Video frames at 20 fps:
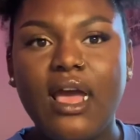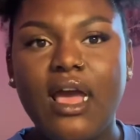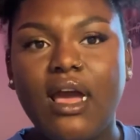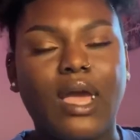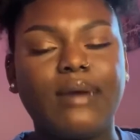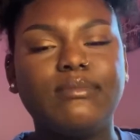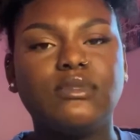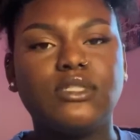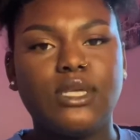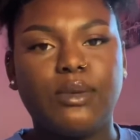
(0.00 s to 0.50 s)

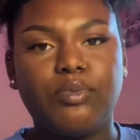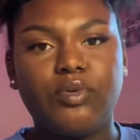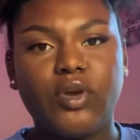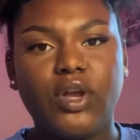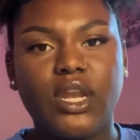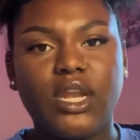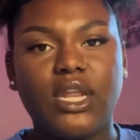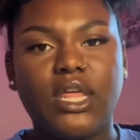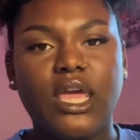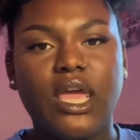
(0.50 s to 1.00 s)
I'm
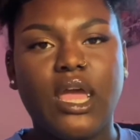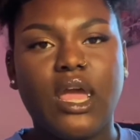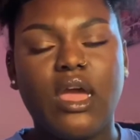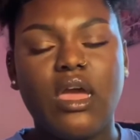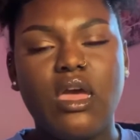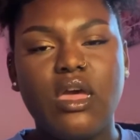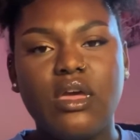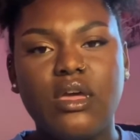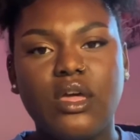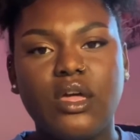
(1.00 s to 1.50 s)
separating
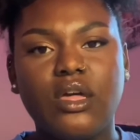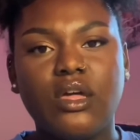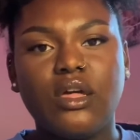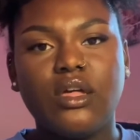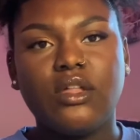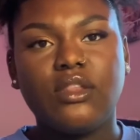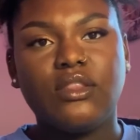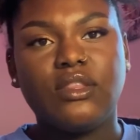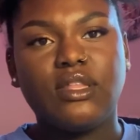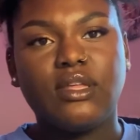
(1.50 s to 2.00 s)

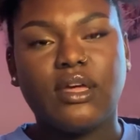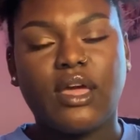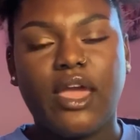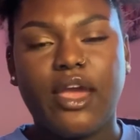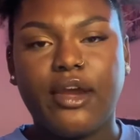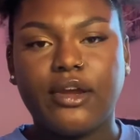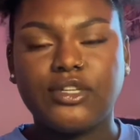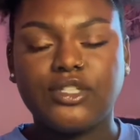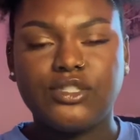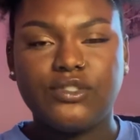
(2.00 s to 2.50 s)
the
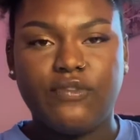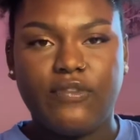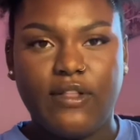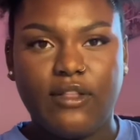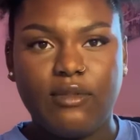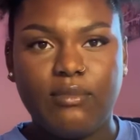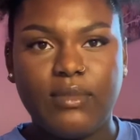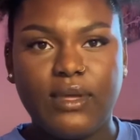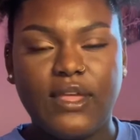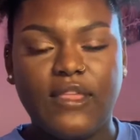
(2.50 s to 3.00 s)
character
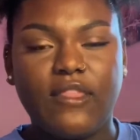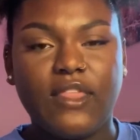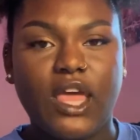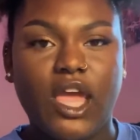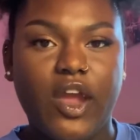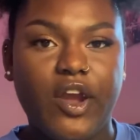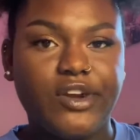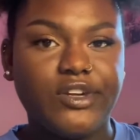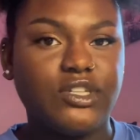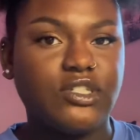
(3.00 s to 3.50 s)
development and the
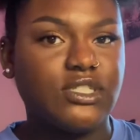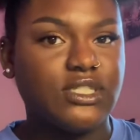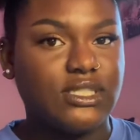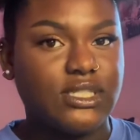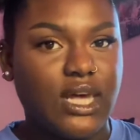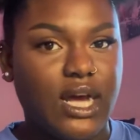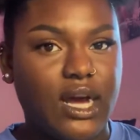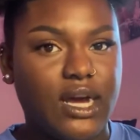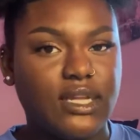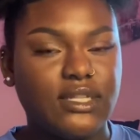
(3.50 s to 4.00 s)
character
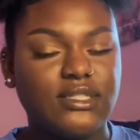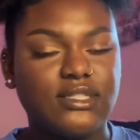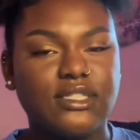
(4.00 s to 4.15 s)
designs